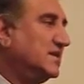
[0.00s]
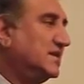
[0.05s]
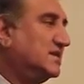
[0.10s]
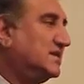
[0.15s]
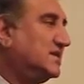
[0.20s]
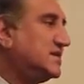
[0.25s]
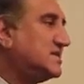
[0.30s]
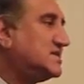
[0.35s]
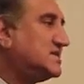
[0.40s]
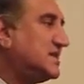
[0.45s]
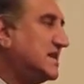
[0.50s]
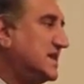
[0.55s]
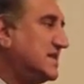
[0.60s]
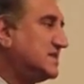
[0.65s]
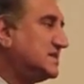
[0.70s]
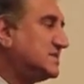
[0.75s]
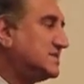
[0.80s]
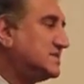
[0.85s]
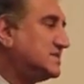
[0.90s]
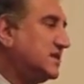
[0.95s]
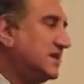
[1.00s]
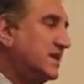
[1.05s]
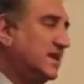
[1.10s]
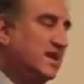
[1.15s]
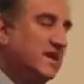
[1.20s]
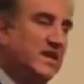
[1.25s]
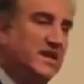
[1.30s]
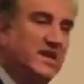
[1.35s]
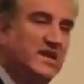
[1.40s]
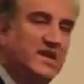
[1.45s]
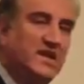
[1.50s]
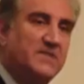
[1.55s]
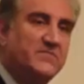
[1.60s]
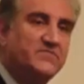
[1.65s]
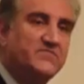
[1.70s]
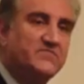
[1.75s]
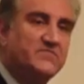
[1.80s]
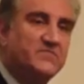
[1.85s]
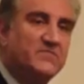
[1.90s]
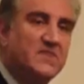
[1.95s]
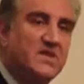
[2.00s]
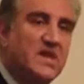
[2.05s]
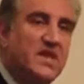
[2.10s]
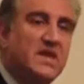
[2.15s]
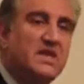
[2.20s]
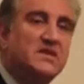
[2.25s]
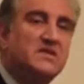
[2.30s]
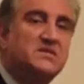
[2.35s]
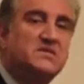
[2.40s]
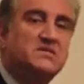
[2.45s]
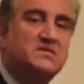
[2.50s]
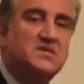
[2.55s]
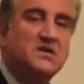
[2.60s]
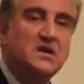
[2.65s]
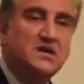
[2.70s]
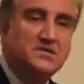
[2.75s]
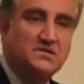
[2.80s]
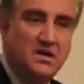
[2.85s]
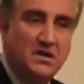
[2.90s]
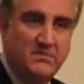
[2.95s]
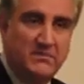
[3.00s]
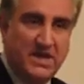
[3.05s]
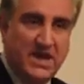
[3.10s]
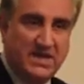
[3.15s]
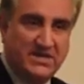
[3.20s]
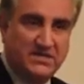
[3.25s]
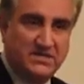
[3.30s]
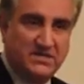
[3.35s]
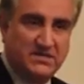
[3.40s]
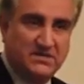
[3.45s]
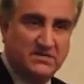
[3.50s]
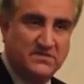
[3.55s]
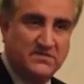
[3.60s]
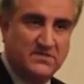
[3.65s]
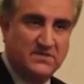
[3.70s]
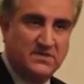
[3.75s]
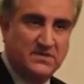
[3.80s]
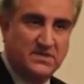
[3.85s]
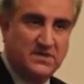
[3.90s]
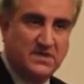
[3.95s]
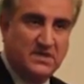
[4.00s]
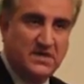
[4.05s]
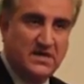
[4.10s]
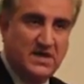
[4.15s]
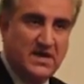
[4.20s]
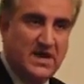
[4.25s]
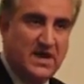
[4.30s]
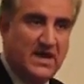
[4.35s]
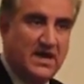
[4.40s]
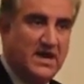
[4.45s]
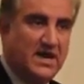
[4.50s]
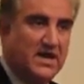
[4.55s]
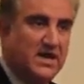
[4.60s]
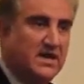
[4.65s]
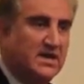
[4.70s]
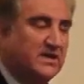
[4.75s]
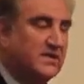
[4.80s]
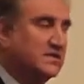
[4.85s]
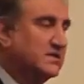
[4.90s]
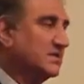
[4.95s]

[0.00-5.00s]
this is a internal matter and